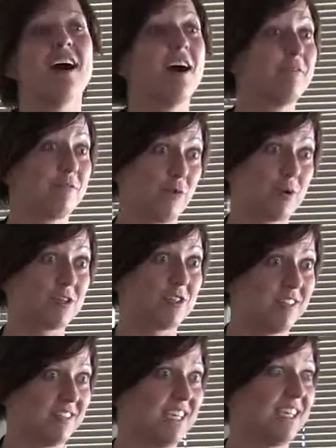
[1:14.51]

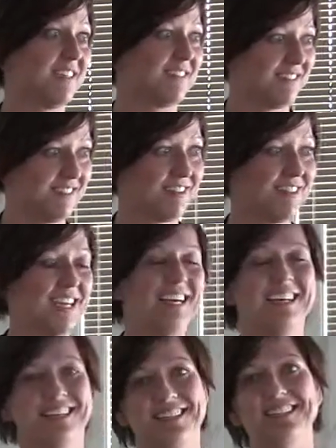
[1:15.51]
Unfortunately,
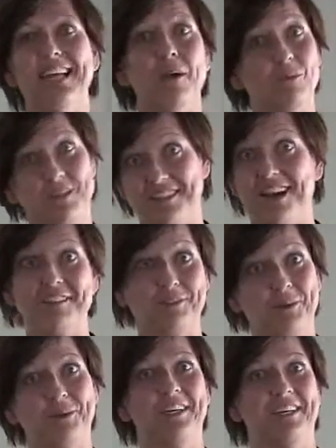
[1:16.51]
that was not
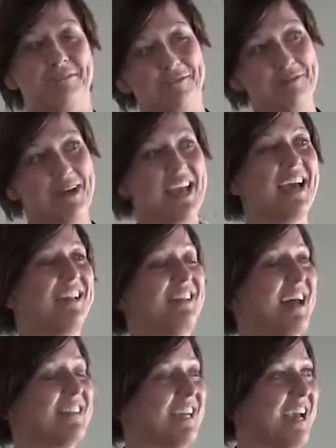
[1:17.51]
so good for my head
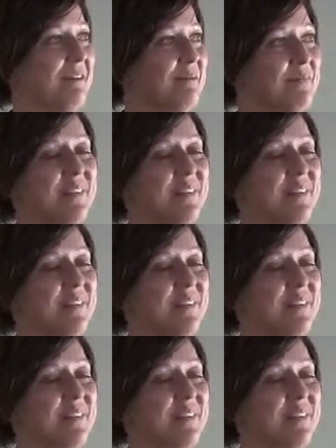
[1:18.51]
that day.